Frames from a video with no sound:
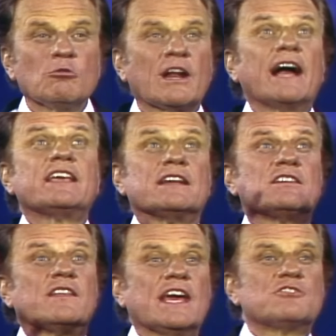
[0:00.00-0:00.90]
When I
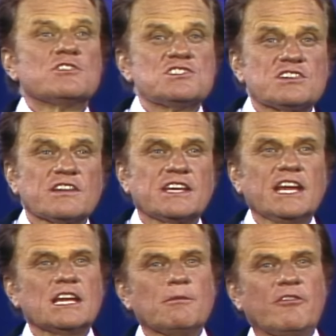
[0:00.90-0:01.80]
get to the entrance to the
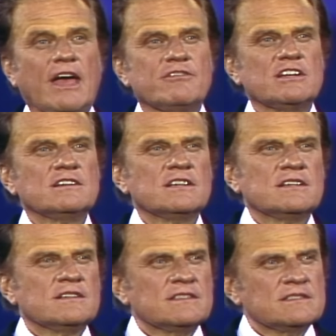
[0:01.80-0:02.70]
kingdom of heaven,
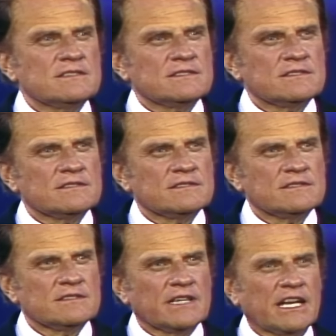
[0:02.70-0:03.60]

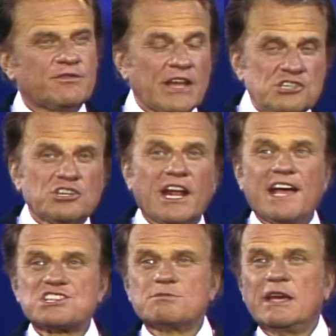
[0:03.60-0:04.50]
and if they should
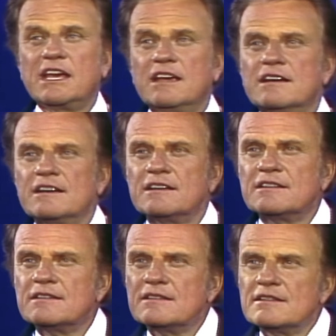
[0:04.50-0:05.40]
ask me
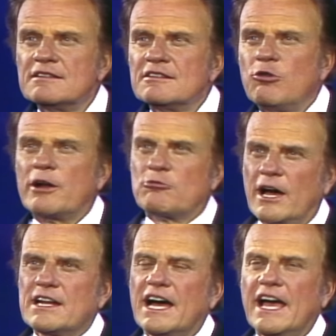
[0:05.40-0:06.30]
what
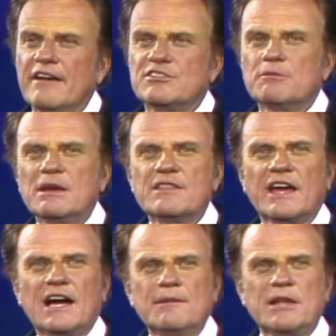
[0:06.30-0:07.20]
right I have to be
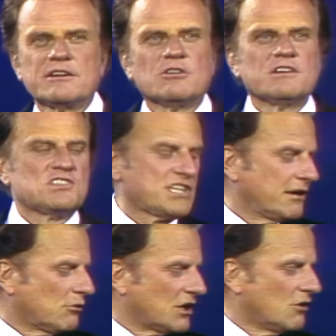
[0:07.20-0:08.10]
there, I'm not going to
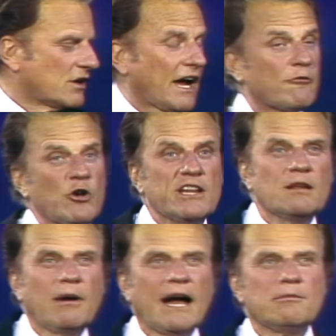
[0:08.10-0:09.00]
say, "Well, Lord, I've
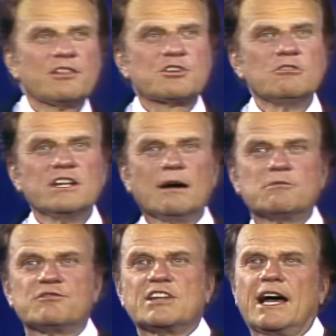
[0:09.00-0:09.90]
read the Bible through a
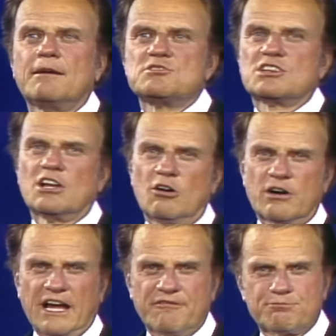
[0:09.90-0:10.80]
number of times, and
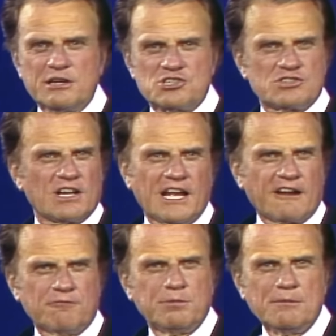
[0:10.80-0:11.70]
Lord, I've preached to a
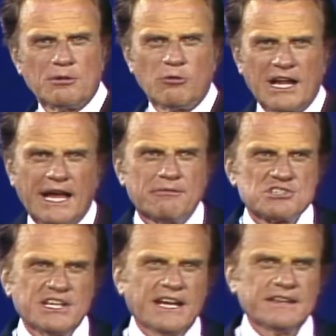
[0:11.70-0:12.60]
lot of people while I
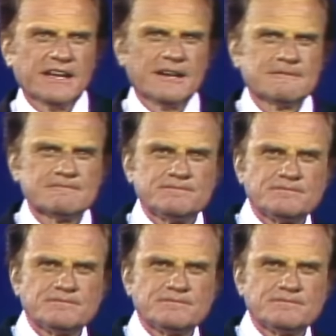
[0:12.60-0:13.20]
was down there."